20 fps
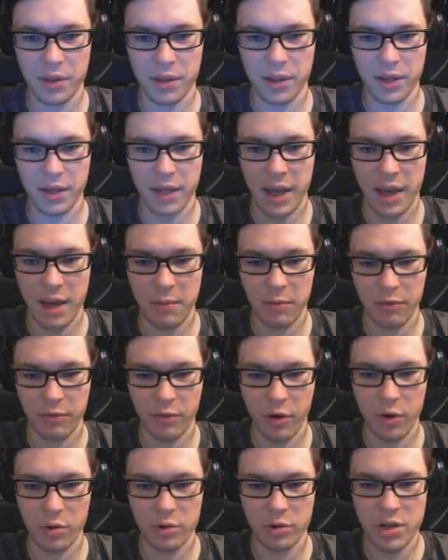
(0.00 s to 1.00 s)
the Game of
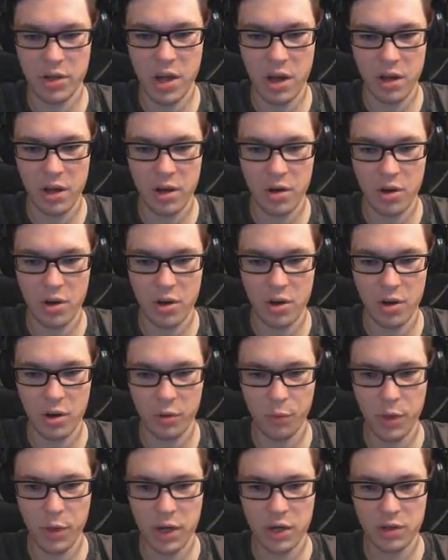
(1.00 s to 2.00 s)
Thrones. No,
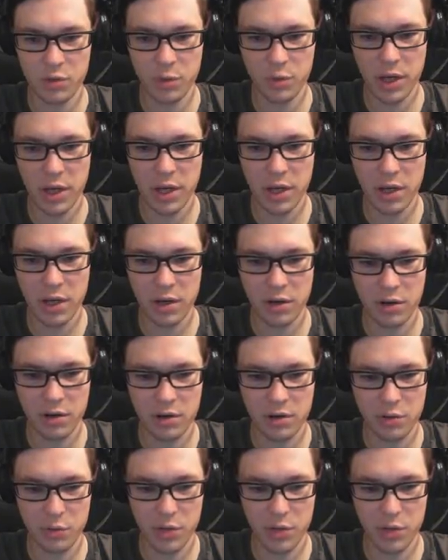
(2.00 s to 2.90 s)
no, winners, winners,